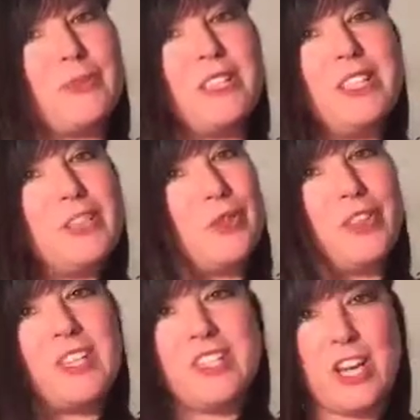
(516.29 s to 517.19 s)
We live
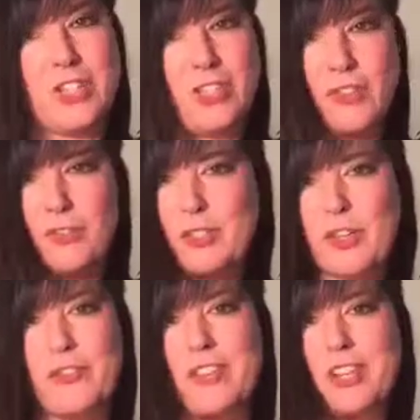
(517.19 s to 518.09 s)
with the intention of
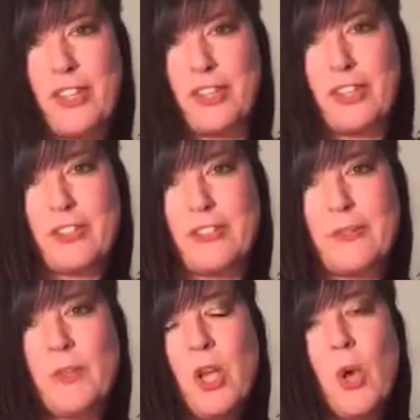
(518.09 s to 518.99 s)
serving
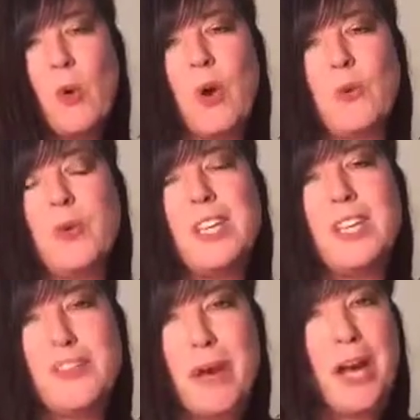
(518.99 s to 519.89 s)
others. When we
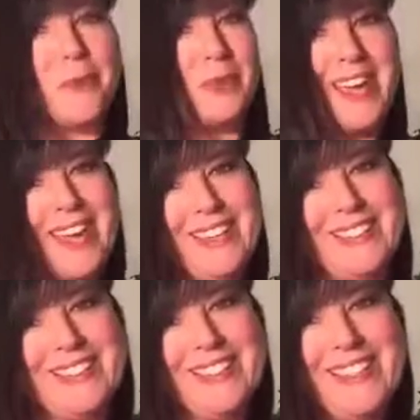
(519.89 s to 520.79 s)
give back, we gain.